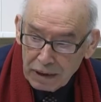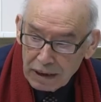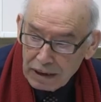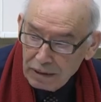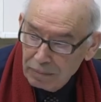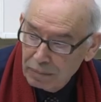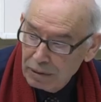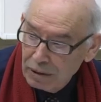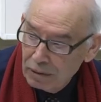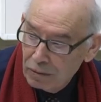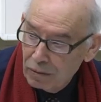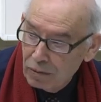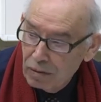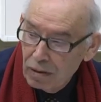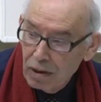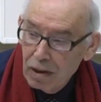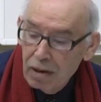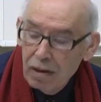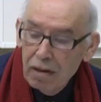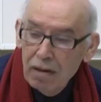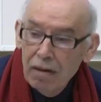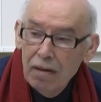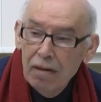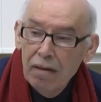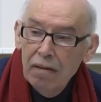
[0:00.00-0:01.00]
It has been, you know,
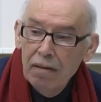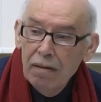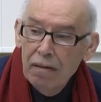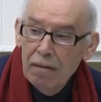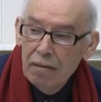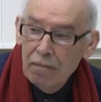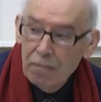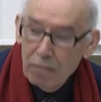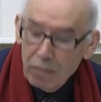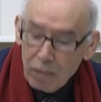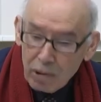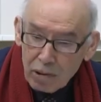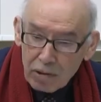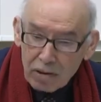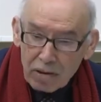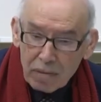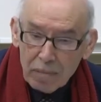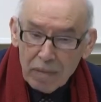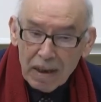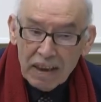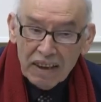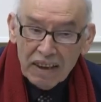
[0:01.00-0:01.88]
more